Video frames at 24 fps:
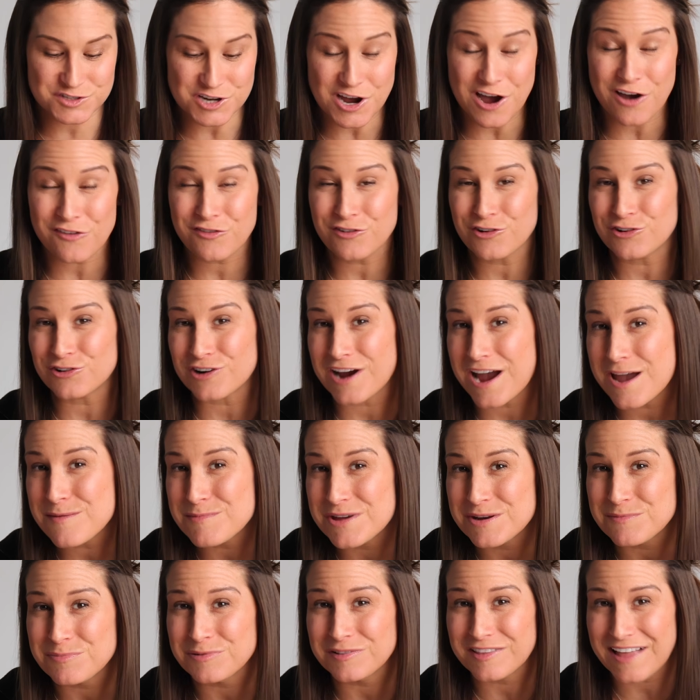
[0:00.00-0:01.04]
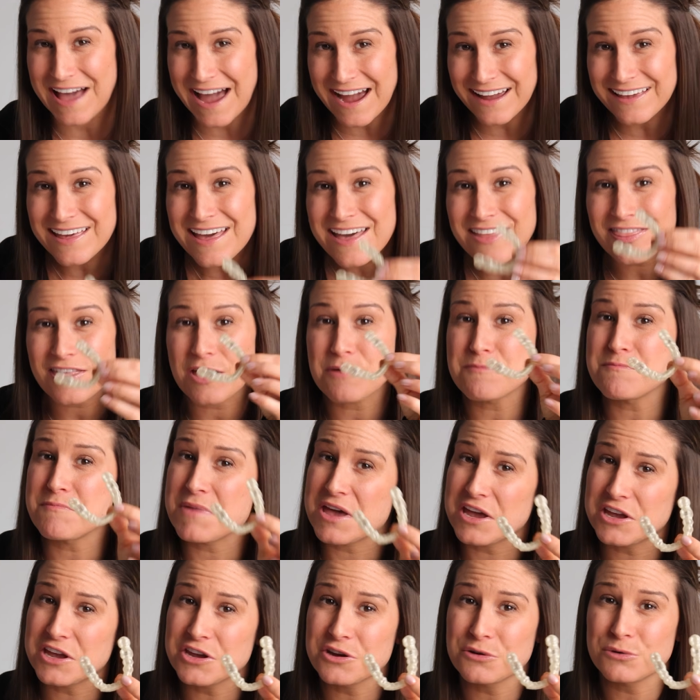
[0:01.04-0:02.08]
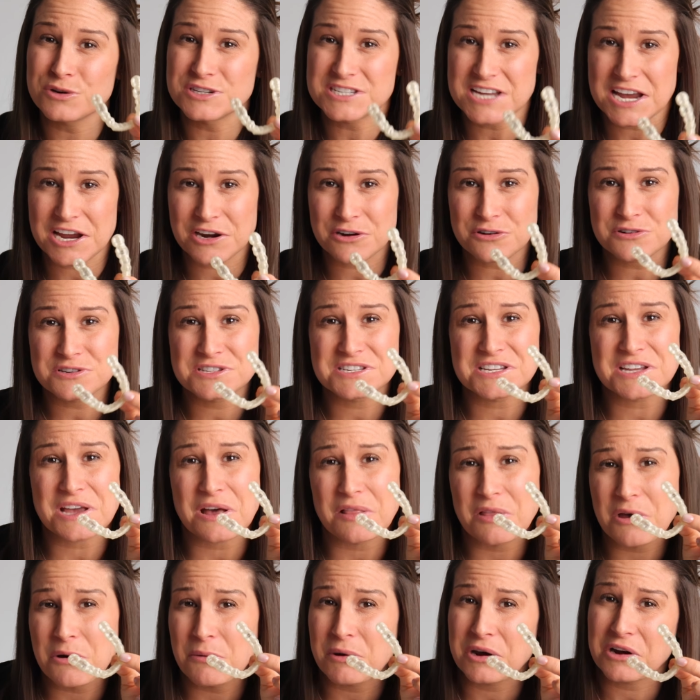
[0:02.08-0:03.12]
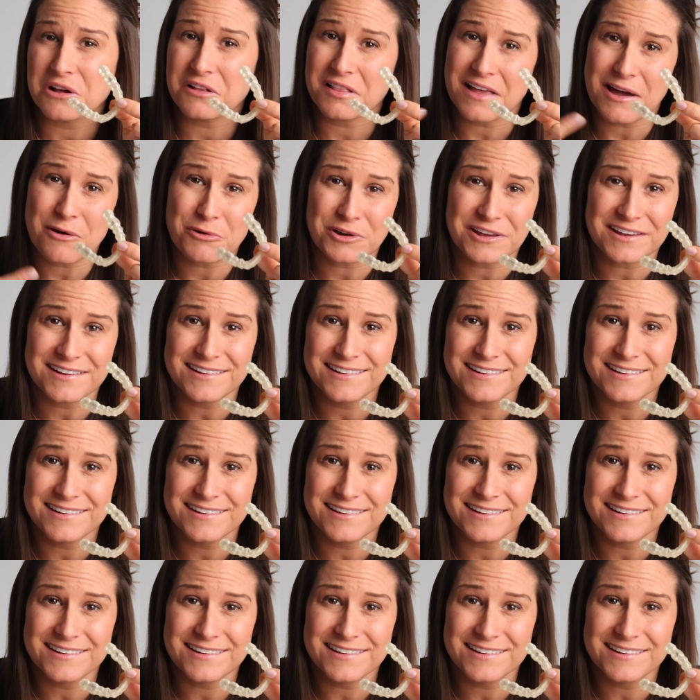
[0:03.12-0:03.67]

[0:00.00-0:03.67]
tough grime and plaque that make your retainers yellow and cloudy.